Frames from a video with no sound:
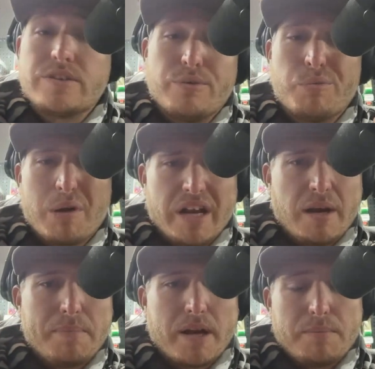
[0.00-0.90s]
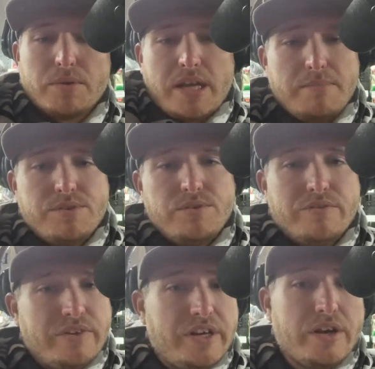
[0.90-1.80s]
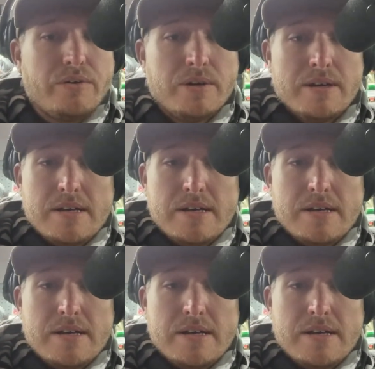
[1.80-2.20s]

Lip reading: So we'll bring it up a couple times through the video.